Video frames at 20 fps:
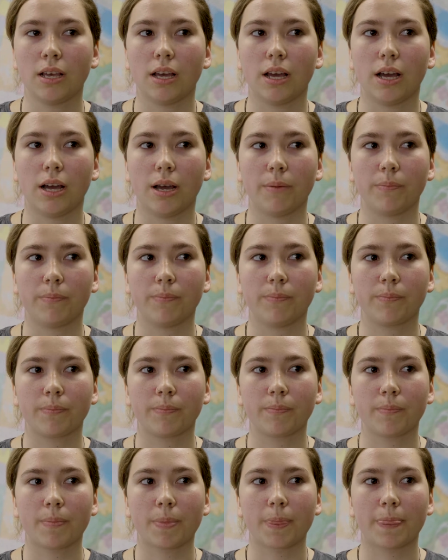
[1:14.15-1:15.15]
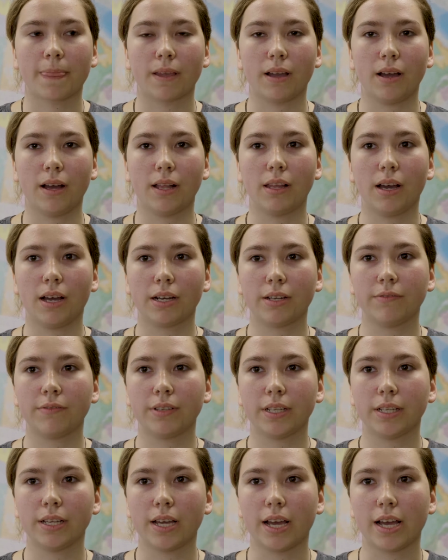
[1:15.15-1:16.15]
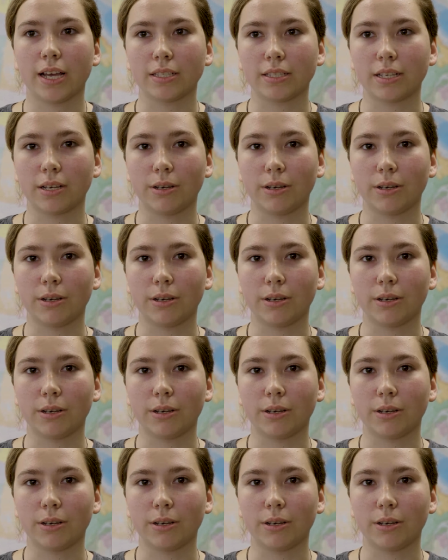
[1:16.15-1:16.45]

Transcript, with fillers: Um, a lot of it has